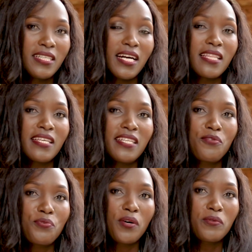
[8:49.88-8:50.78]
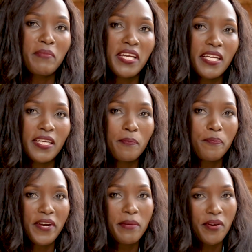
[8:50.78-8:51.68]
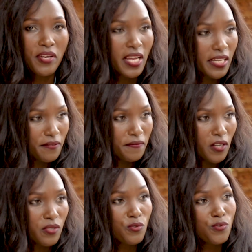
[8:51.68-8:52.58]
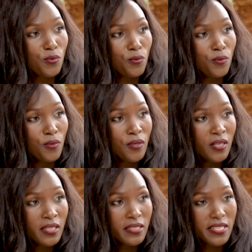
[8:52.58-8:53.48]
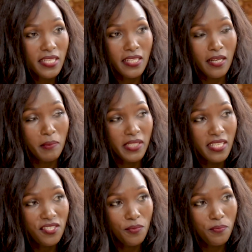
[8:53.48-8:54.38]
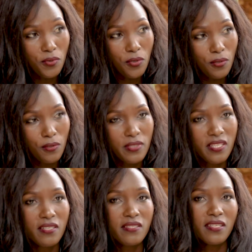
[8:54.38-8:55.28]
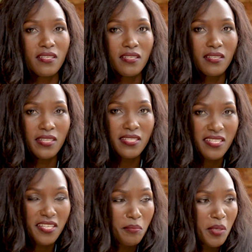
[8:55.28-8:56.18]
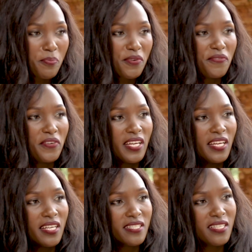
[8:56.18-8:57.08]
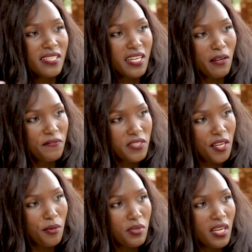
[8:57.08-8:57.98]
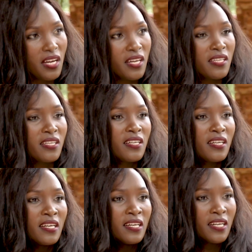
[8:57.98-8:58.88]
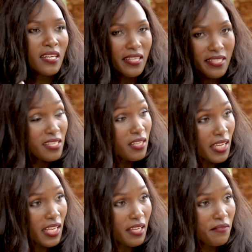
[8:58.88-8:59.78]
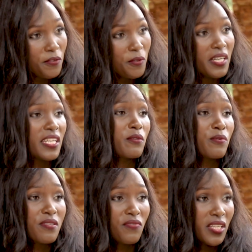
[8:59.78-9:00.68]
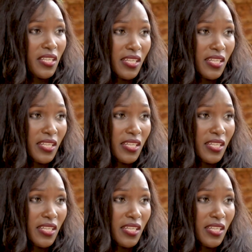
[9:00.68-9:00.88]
Yeah, and then throughout my primary life, I was also taking up leadership roles as entertainment prefect, then cafeterian, till A level, and I was even